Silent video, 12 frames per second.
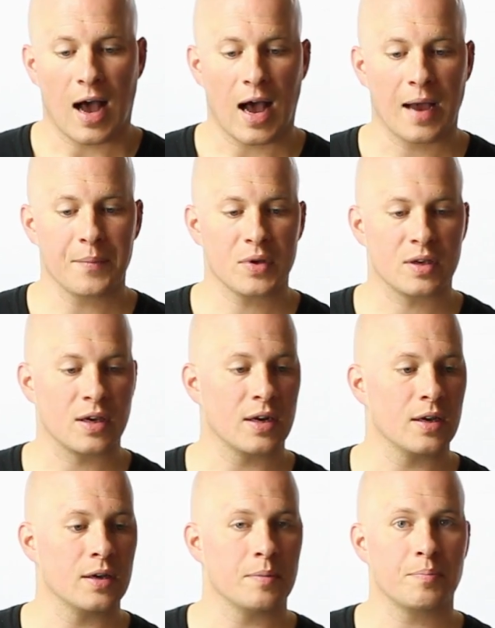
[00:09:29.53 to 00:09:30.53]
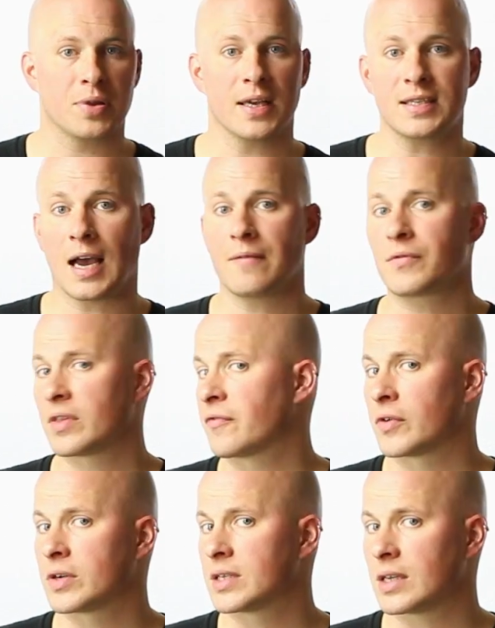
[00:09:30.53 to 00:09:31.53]
I'm going to play time for the
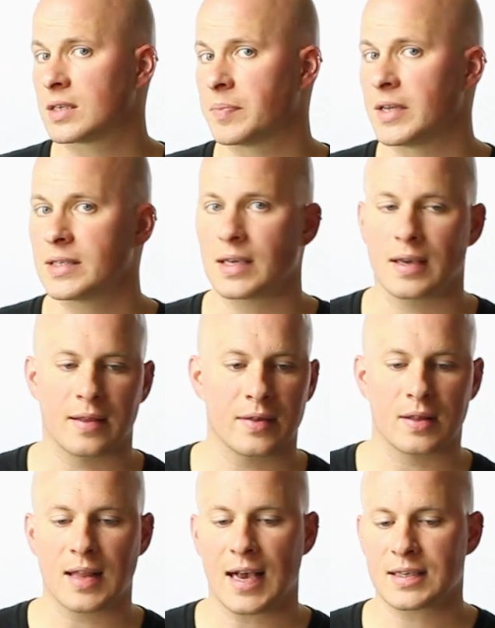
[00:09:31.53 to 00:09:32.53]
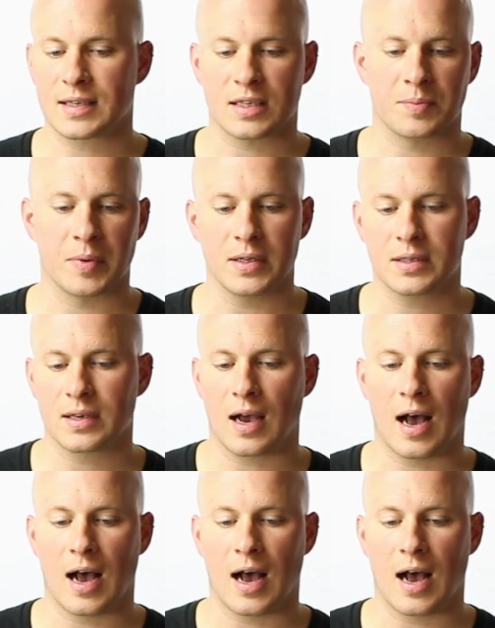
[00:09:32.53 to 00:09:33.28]
first 6 beats, and then the last 6 beats,